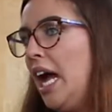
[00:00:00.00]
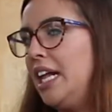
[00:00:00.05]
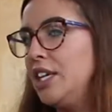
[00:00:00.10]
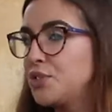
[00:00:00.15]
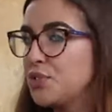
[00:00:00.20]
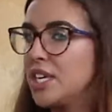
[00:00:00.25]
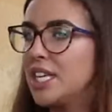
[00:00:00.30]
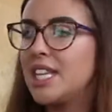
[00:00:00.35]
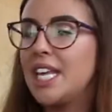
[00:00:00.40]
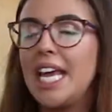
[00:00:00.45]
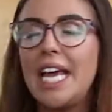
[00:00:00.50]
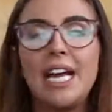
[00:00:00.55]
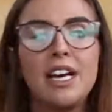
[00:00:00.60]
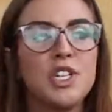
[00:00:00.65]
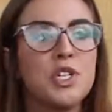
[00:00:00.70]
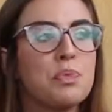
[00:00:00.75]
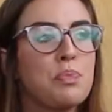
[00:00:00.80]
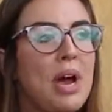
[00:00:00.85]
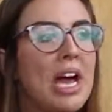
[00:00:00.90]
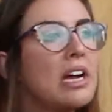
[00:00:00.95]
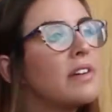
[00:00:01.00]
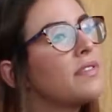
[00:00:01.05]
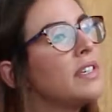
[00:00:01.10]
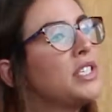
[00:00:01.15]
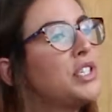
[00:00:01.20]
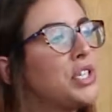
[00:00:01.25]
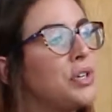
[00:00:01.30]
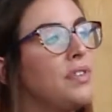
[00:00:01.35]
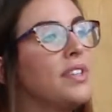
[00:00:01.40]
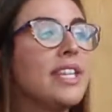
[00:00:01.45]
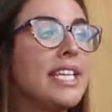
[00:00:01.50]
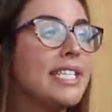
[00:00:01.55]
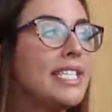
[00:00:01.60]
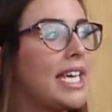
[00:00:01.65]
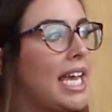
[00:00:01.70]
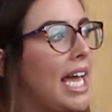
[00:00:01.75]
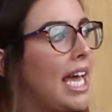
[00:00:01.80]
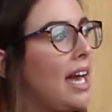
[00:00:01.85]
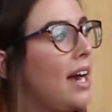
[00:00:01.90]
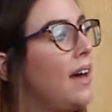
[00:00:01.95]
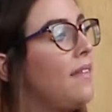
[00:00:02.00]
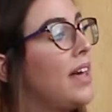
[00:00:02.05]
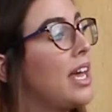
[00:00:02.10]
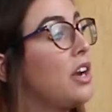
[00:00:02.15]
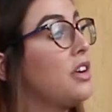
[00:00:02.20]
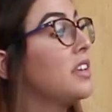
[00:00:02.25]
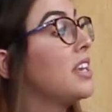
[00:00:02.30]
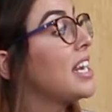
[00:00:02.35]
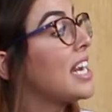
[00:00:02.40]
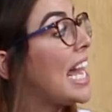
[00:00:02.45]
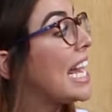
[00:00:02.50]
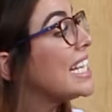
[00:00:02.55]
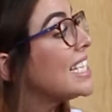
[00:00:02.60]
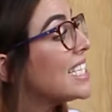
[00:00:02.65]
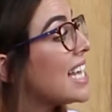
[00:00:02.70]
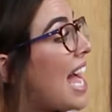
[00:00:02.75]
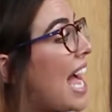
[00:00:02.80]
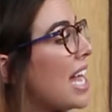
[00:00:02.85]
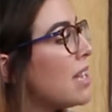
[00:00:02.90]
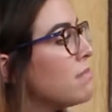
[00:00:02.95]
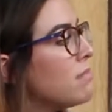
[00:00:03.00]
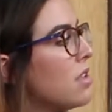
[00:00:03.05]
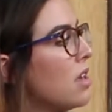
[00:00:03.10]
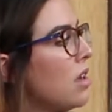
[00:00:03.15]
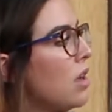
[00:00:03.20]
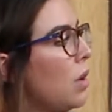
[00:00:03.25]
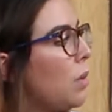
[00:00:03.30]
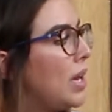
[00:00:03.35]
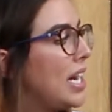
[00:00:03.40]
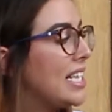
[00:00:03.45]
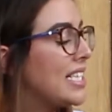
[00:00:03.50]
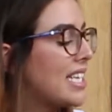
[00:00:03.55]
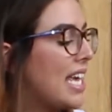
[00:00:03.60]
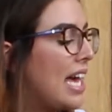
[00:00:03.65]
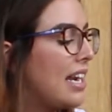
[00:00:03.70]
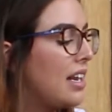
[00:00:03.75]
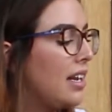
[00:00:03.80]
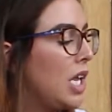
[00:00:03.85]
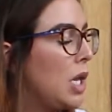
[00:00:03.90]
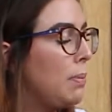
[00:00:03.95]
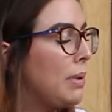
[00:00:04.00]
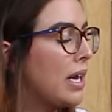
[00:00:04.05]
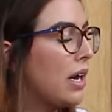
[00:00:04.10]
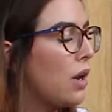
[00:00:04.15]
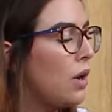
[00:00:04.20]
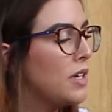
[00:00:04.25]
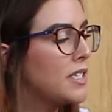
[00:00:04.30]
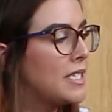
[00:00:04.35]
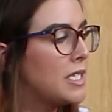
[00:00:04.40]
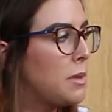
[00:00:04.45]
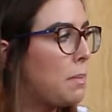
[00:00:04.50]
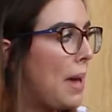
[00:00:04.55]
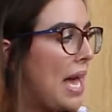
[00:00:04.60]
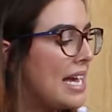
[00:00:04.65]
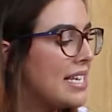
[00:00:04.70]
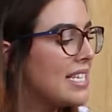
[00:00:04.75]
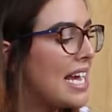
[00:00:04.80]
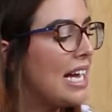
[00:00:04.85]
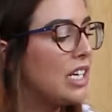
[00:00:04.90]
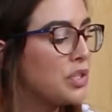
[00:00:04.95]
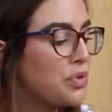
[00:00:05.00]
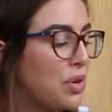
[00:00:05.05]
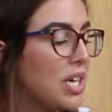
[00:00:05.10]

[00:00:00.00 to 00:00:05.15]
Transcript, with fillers: I'll drink the English breakfast during the day and then on the night time, when it's getting a little bit closer to bed, I'll